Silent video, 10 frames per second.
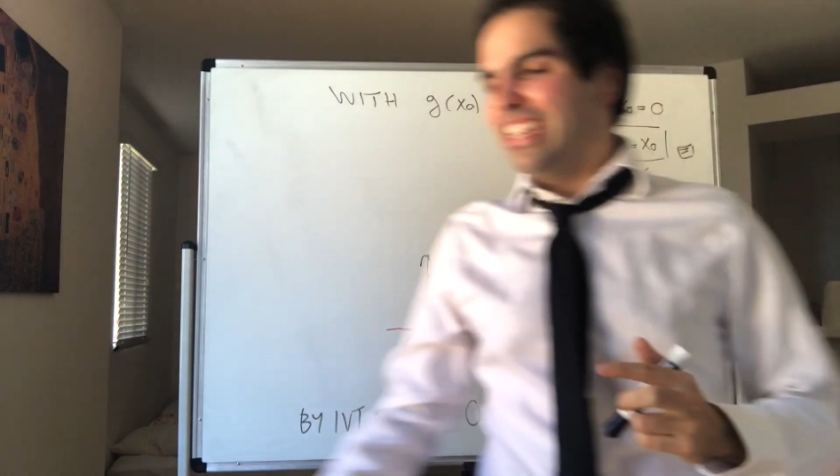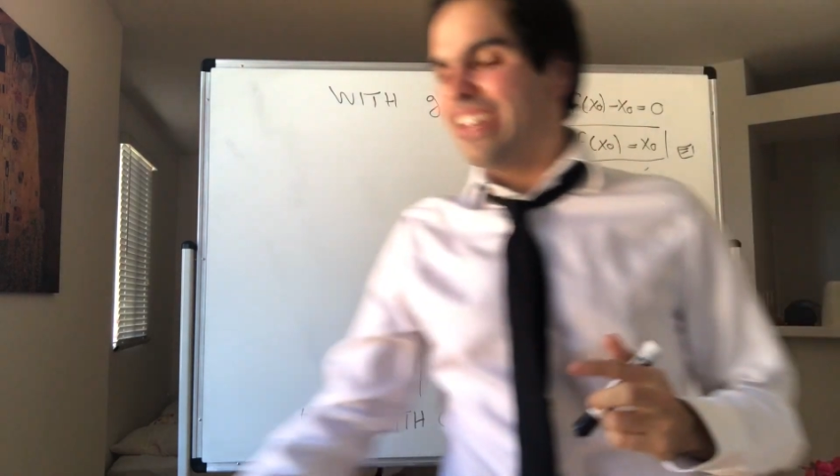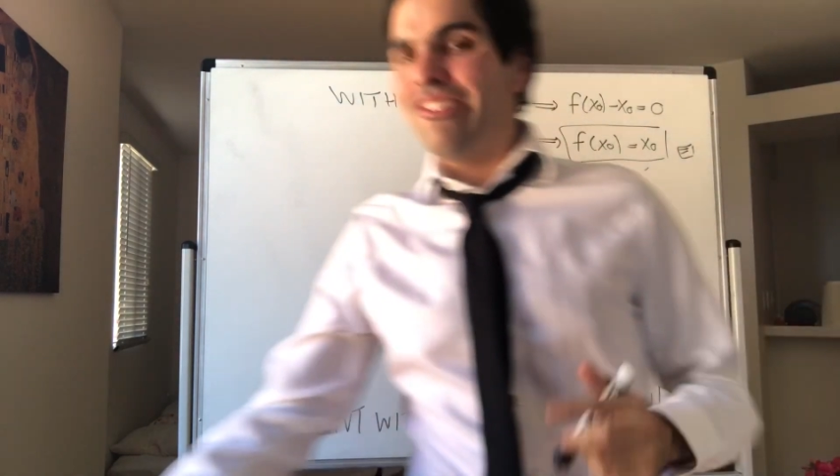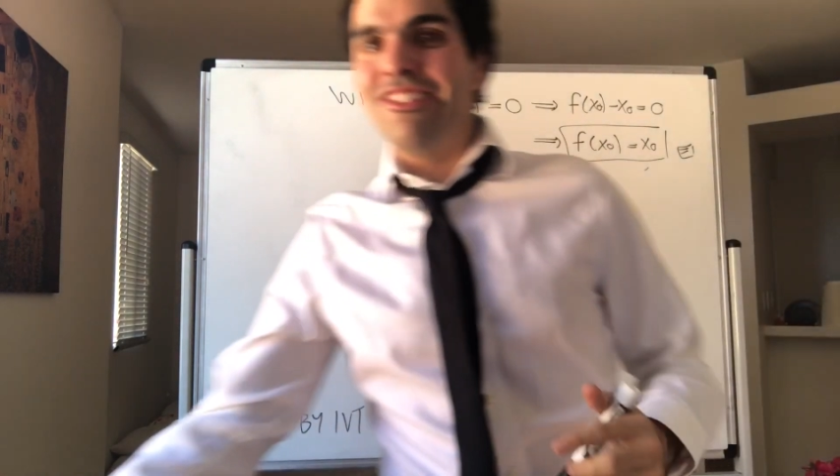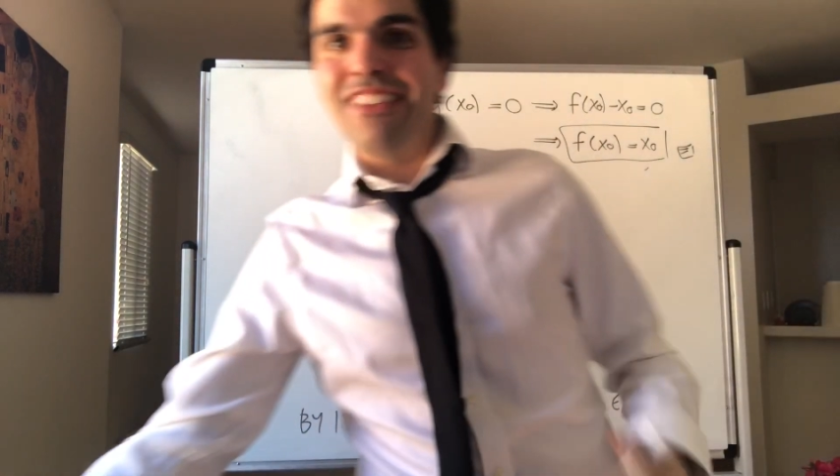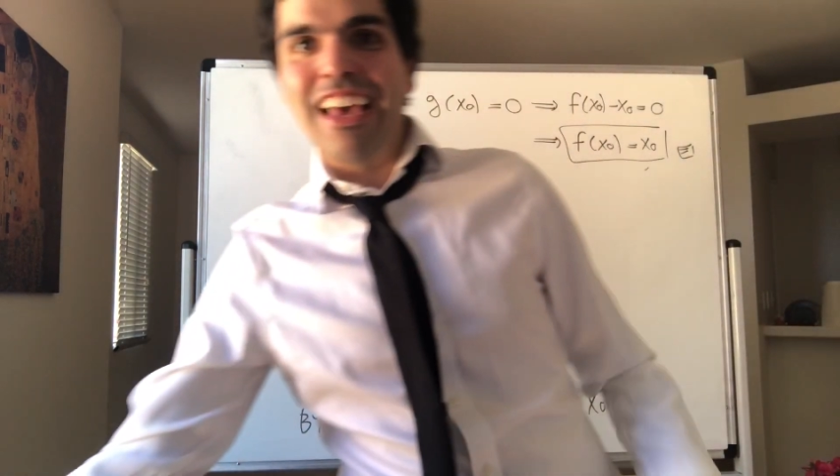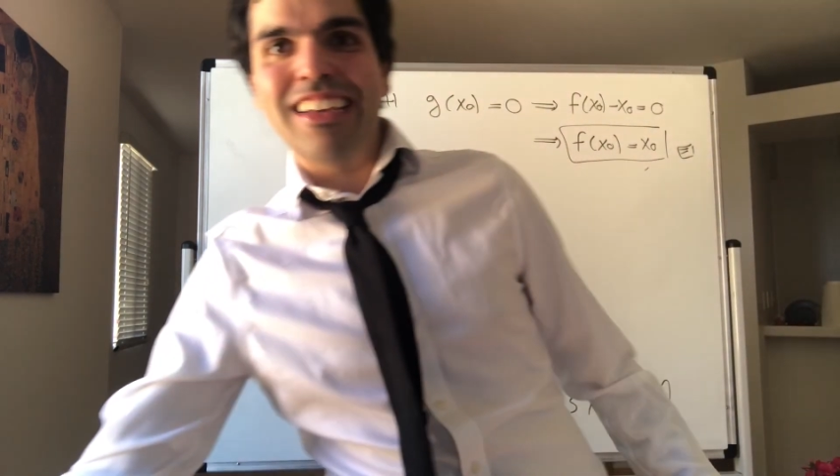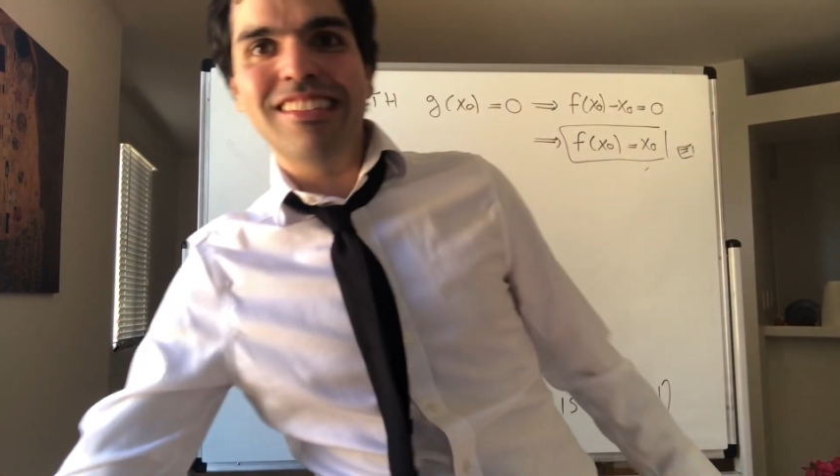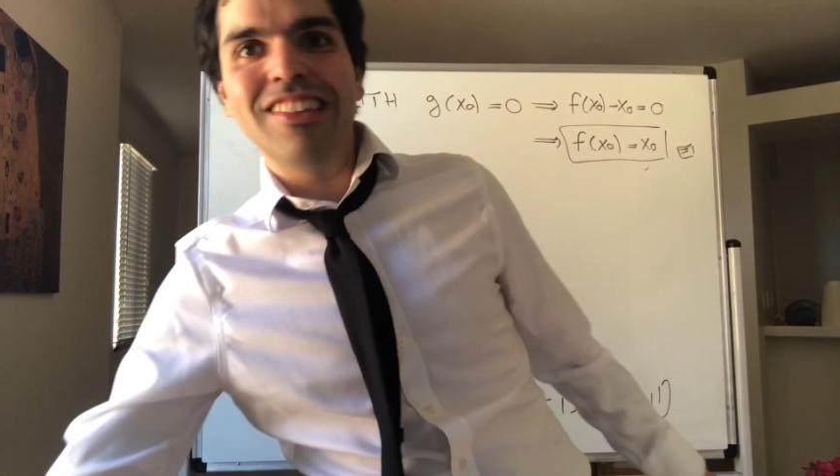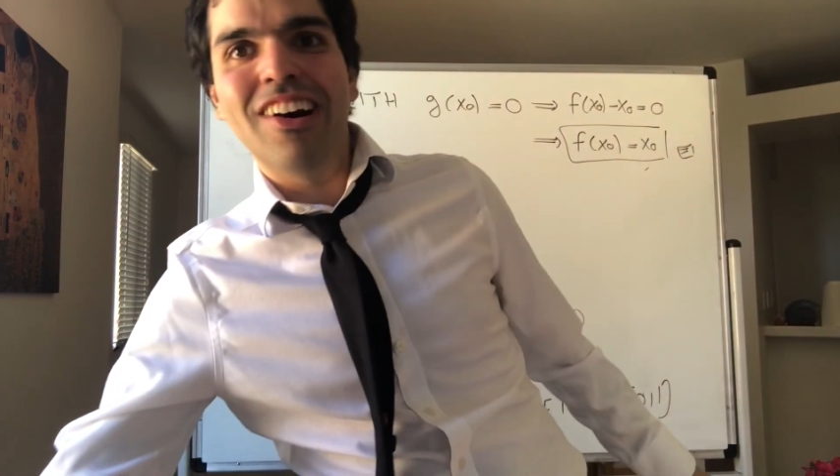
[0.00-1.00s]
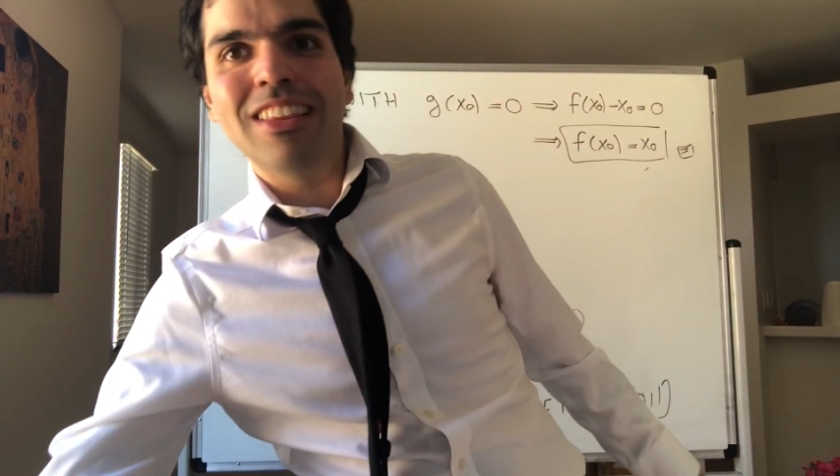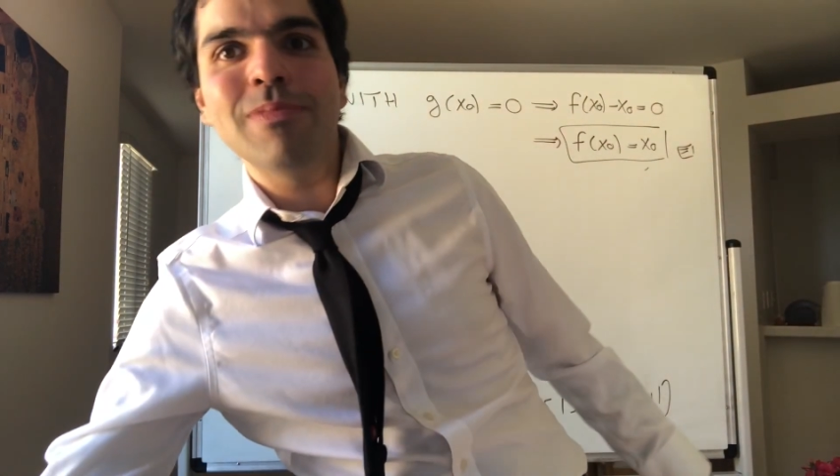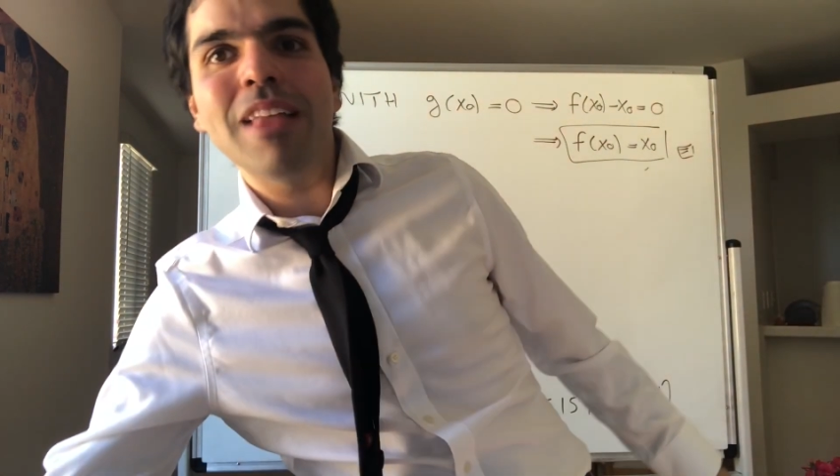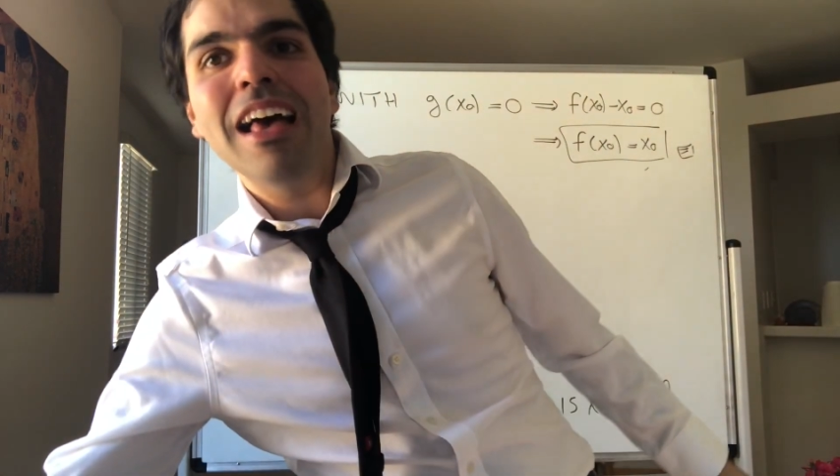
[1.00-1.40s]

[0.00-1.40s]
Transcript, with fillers: equals x naught.